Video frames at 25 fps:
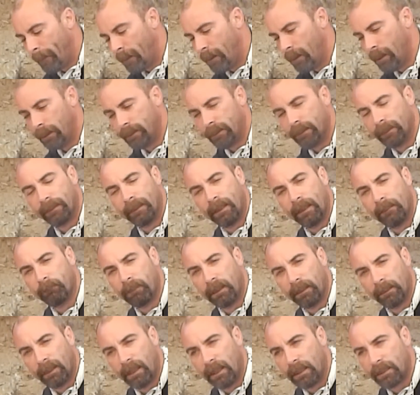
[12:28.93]
I did that
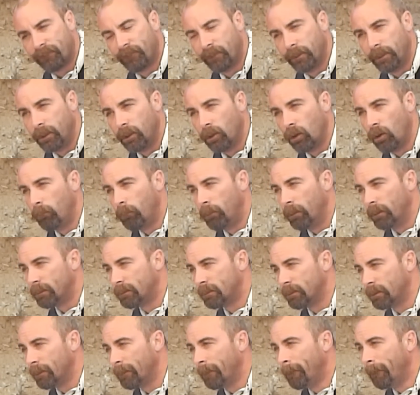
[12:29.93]
in my last video,
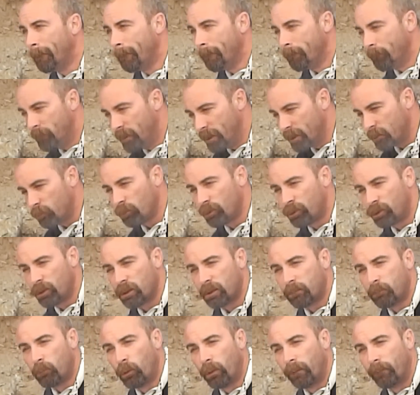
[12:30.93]
but this was
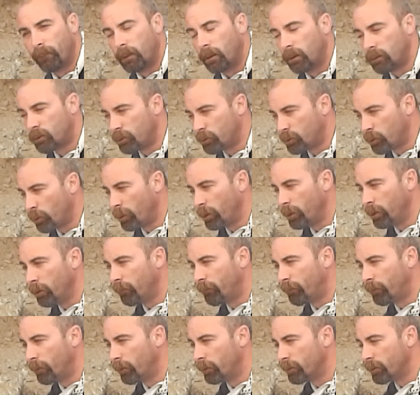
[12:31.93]
just more of a
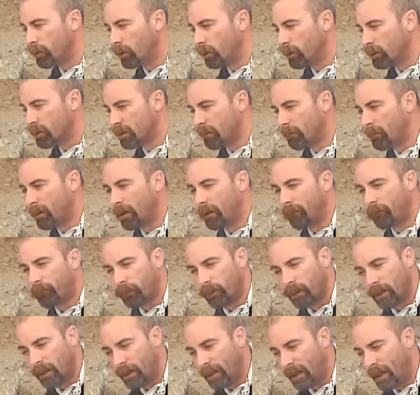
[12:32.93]
tutorial for somebody
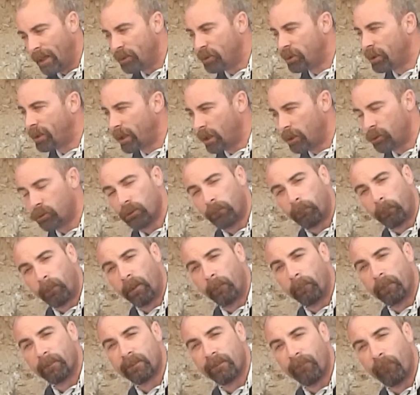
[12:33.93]
for an educational
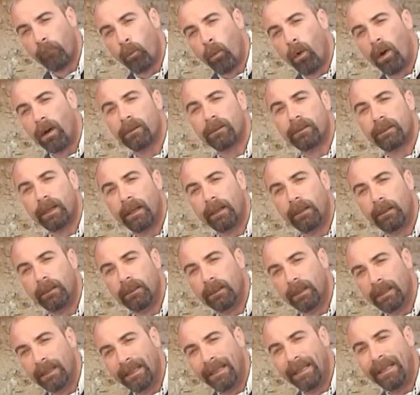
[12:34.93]
purpose of what they
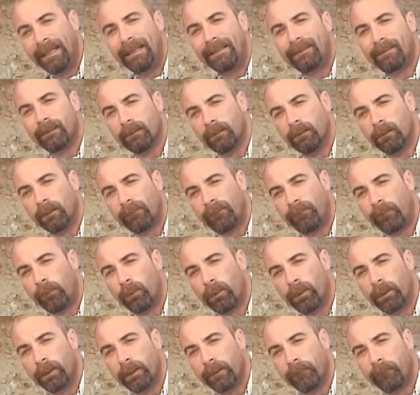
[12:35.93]
need to look
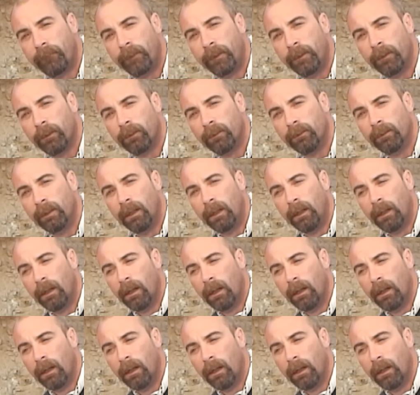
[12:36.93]
for in the field